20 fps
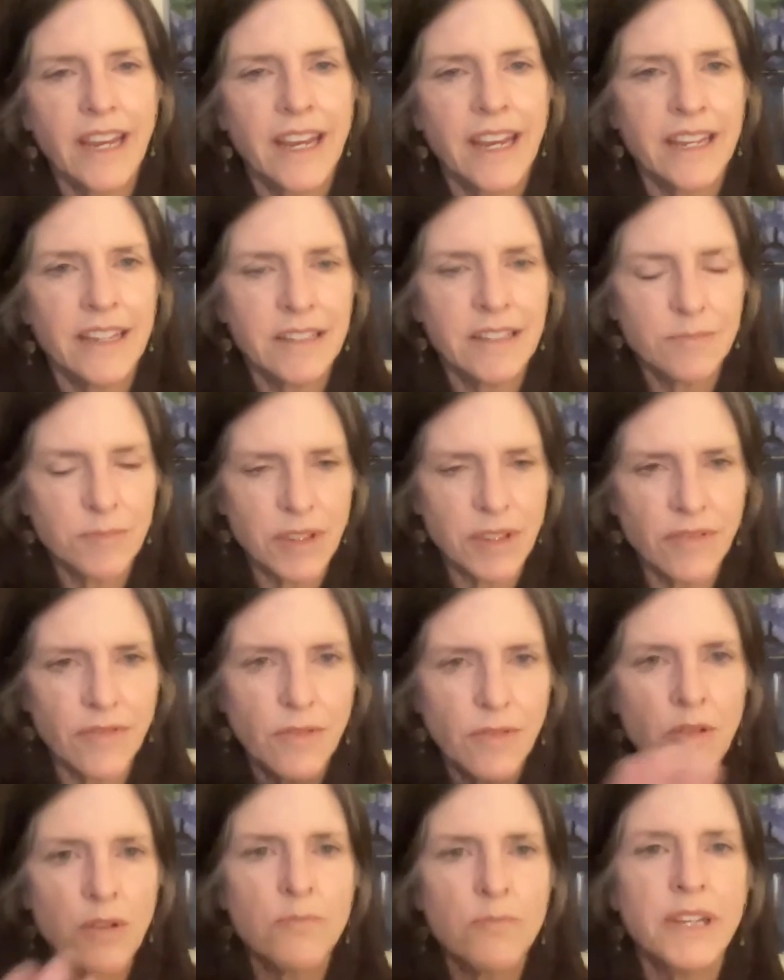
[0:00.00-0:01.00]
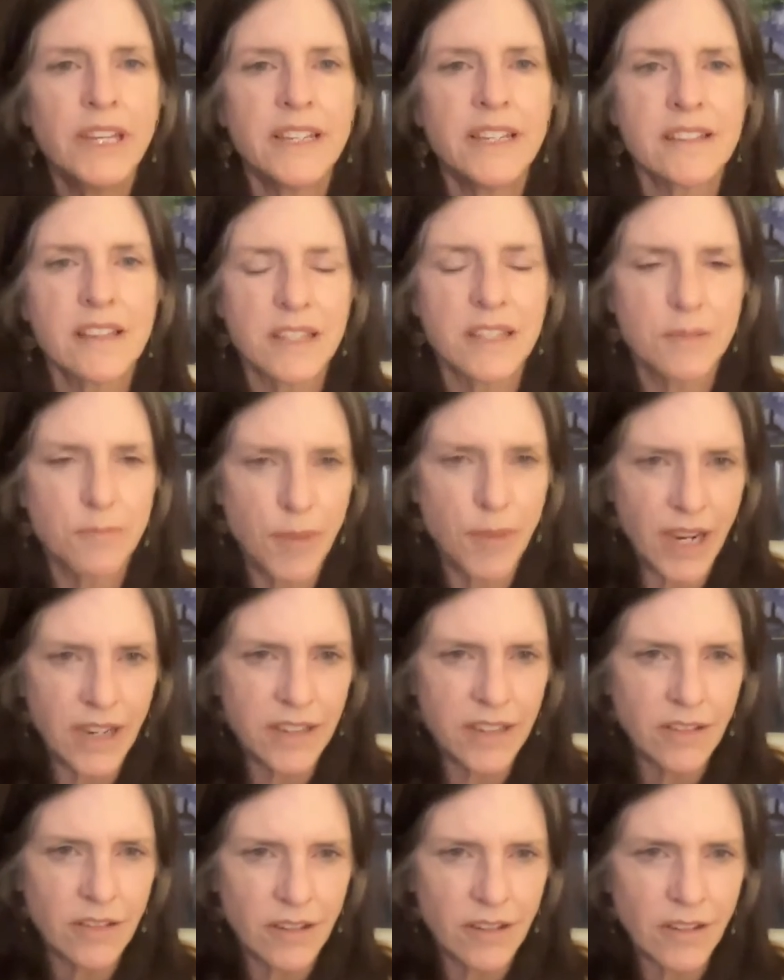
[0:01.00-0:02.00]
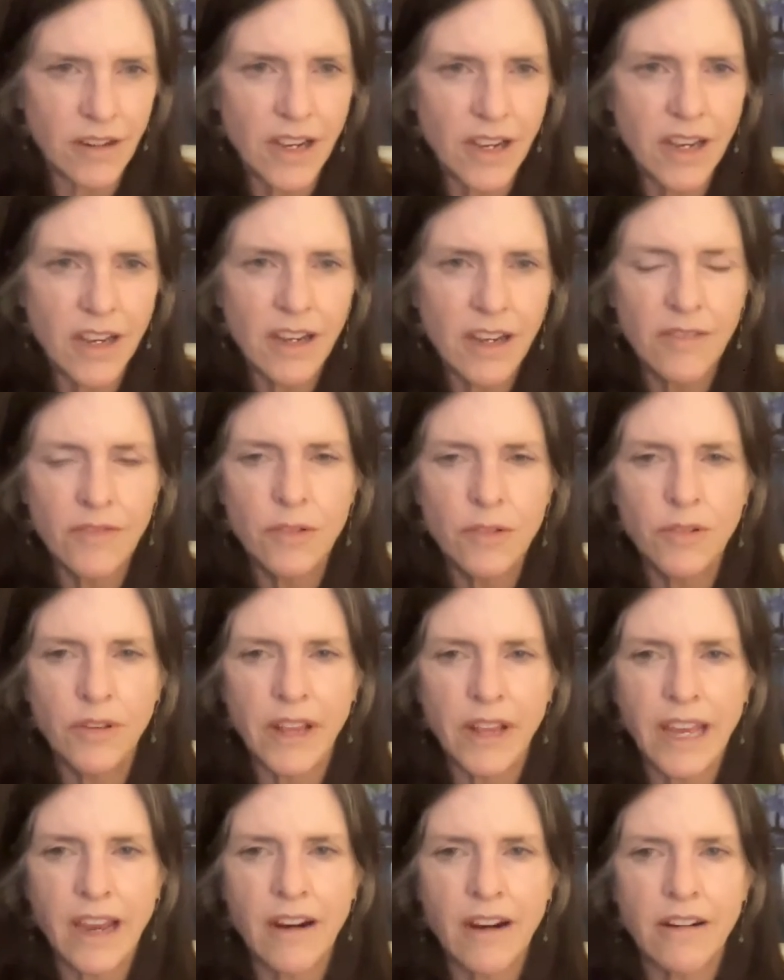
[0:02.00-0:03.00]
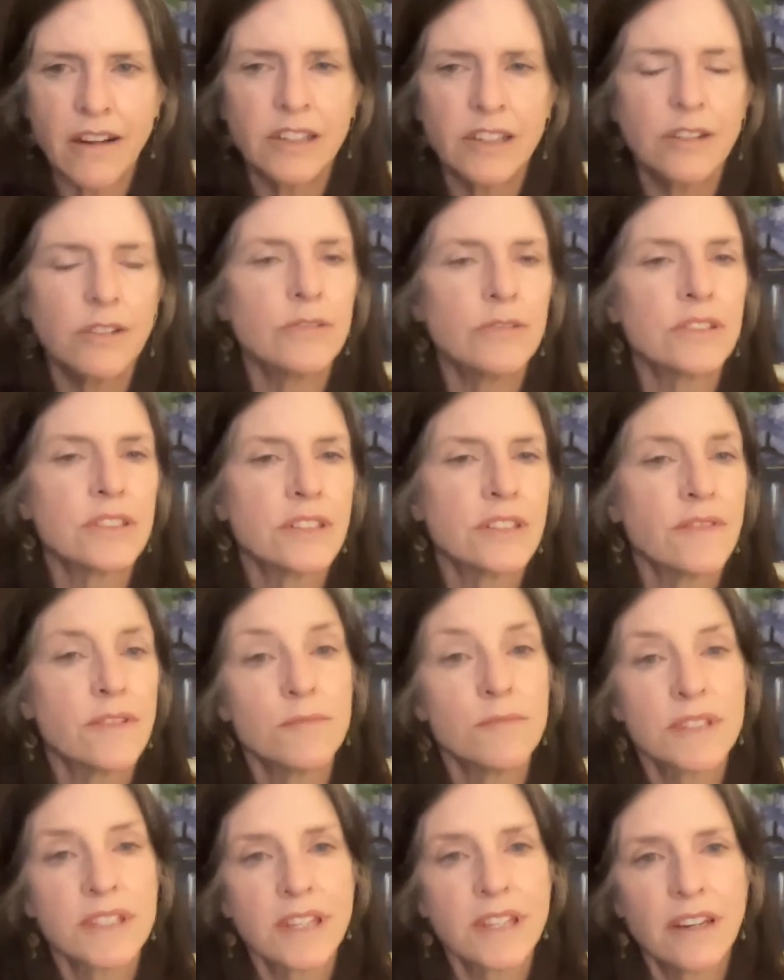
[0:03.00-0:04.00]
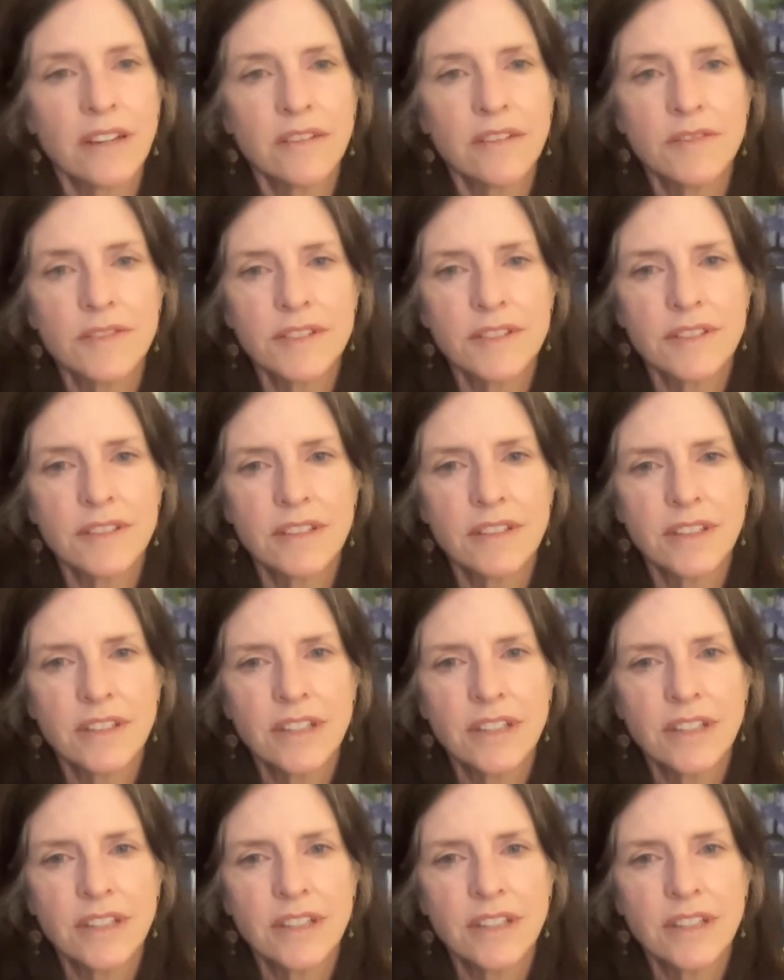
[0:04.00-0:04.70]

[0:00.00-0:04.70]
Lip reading: and before me is a specter of who they are, a ghost of themselves.